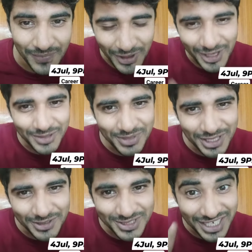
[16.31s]
Now, let me
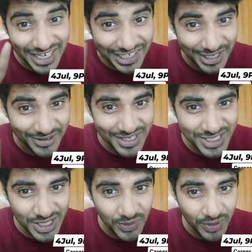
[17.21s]
tell you, second
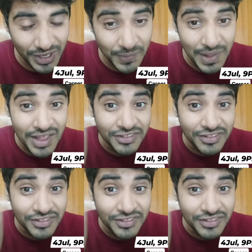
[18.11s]
interesting one,